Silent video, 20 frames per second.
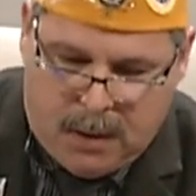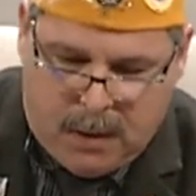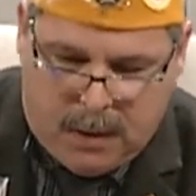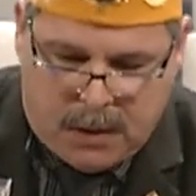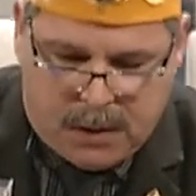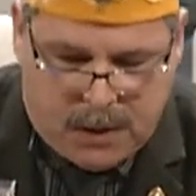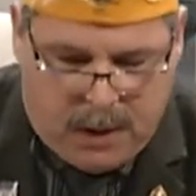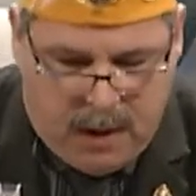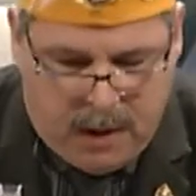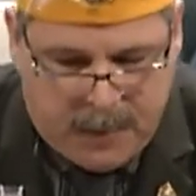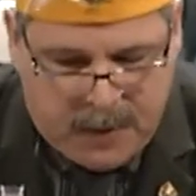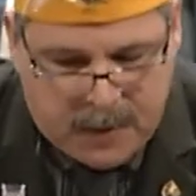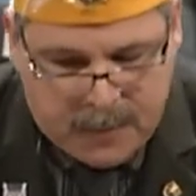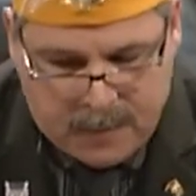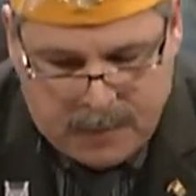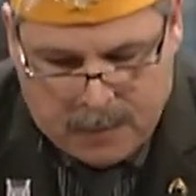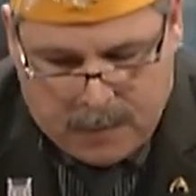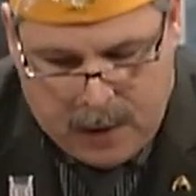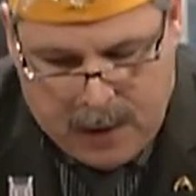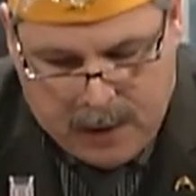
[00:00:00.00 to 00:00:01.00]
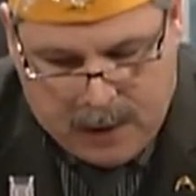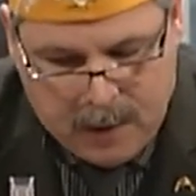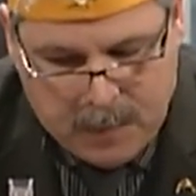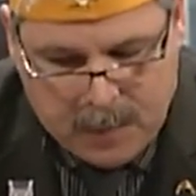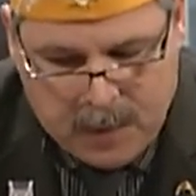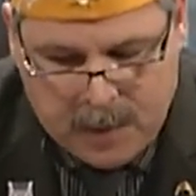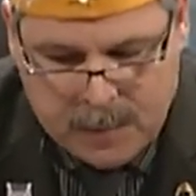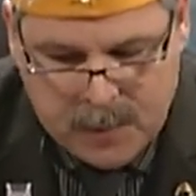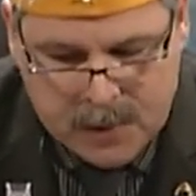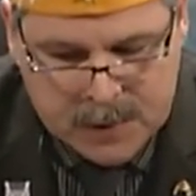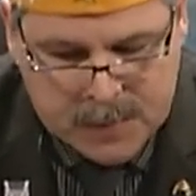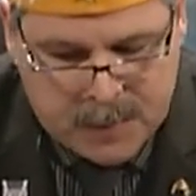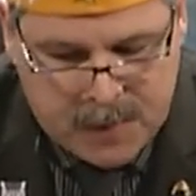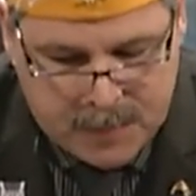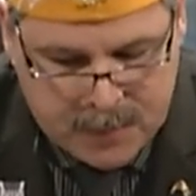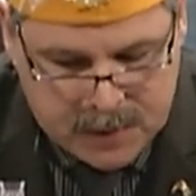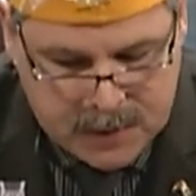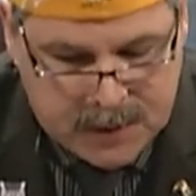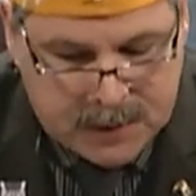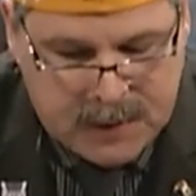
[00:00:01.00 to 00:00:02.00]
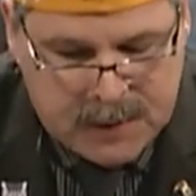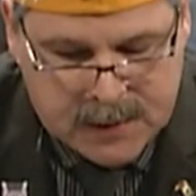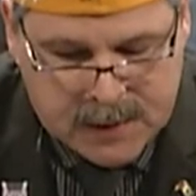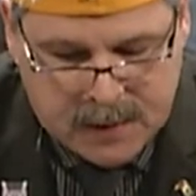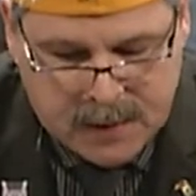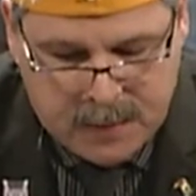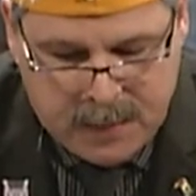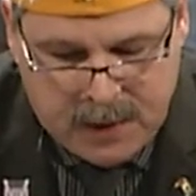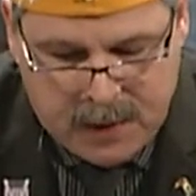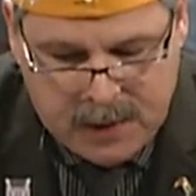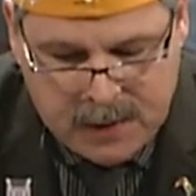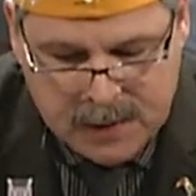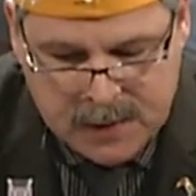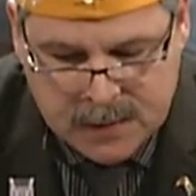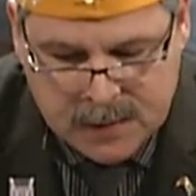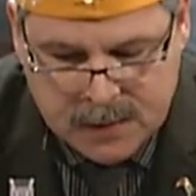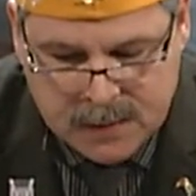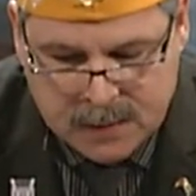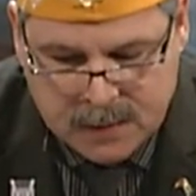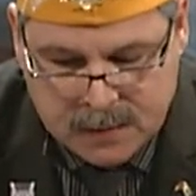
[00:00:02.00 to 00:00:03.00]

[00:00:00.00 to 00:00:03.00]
Chairman, ranking members, members of these committees,